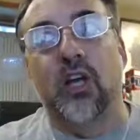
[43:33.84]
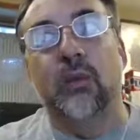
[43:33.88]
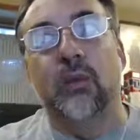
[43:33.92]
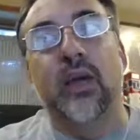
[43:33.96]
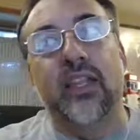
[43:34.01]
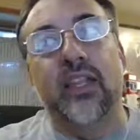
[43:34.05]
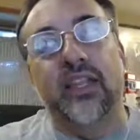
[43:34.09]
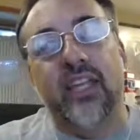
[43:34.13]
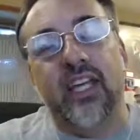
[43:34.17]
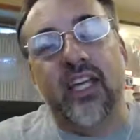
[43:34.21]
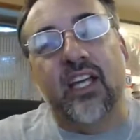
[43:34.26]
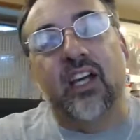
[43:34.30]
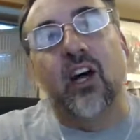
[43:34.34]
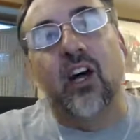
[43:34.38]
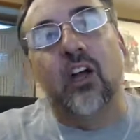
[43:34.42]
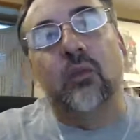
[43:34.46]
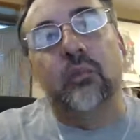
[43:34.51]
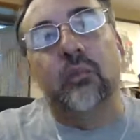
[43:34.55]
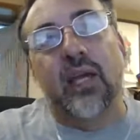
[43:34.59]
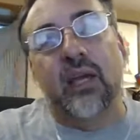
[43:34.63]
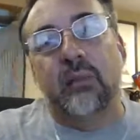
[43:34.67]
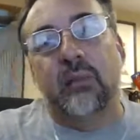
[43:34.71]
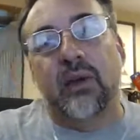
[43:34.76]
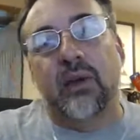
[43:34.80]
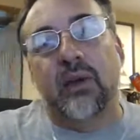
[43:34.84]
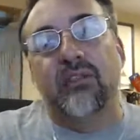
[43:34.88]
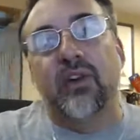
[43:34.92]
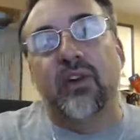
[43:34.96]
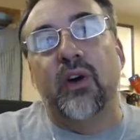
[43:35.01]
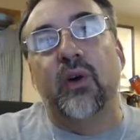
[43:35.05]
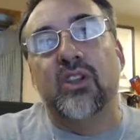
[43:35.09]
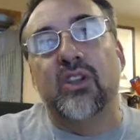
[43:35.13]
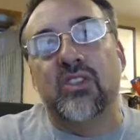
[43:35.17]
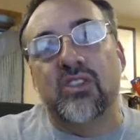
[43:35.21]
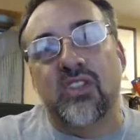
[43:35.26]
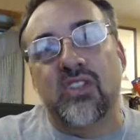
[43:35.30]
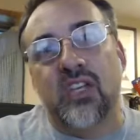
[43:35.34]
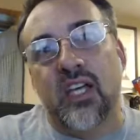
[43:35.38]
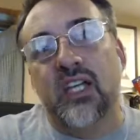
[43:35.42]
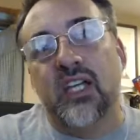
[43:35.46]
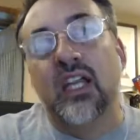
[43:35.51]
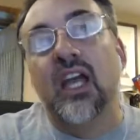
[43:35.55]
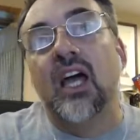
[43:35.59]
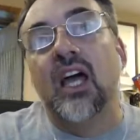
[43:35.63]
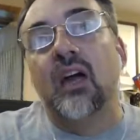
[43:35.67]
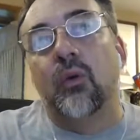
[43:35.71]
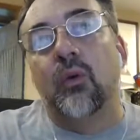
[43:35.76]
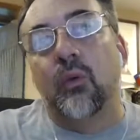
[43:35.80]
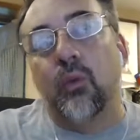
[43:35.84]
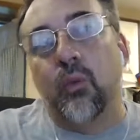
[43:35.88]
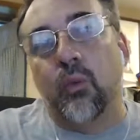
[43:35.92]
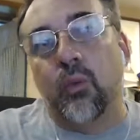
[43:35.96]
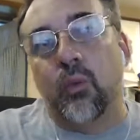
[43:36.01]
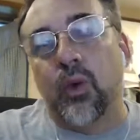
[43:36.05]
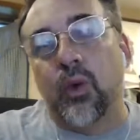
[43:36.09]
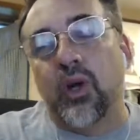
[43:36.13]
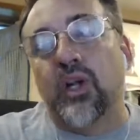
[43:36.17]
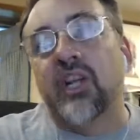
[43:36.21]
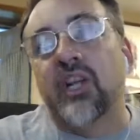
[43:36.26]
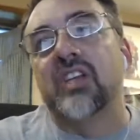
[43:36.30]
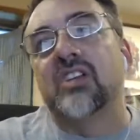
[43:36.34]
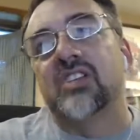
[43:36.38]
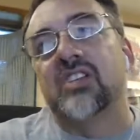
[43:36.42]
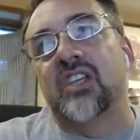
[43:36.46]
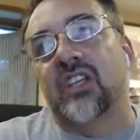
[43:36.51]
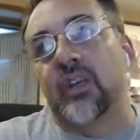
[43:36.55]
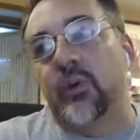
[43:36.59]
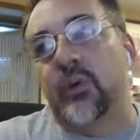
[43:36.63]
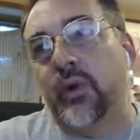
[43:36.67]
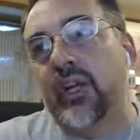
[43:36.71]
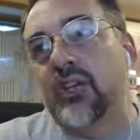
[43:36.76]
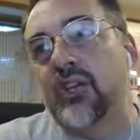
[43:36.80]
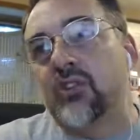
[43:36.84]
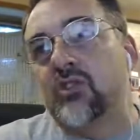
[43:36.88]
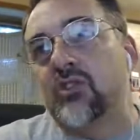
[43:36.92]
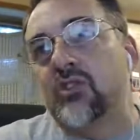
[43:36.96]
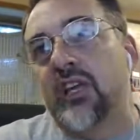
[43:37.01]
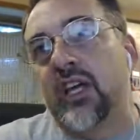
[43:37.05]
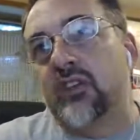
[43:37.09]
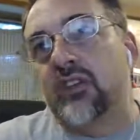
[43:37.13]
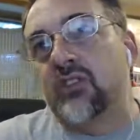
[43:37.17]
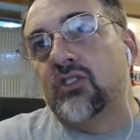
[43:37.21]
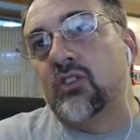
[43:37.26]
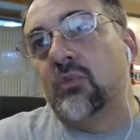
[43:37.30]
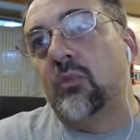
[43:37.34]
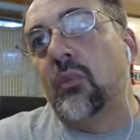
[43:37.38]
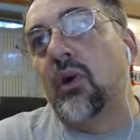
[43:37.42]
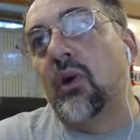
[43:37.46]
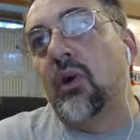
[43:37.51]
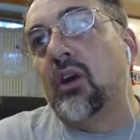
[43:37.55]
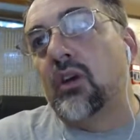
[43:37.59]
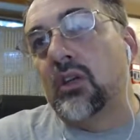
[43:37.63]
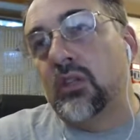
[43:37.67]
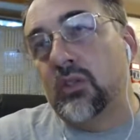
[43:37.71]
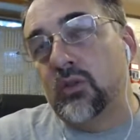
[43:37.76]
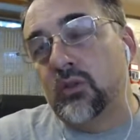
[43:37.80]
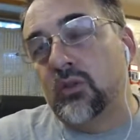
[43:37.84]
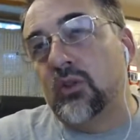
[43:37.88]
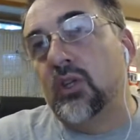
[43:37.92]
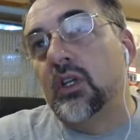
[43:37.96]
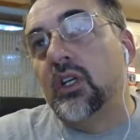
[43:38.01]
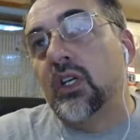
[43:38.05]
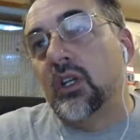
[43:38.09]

and they called me on my phone and said, we're going to send a Ranger down tomorrow.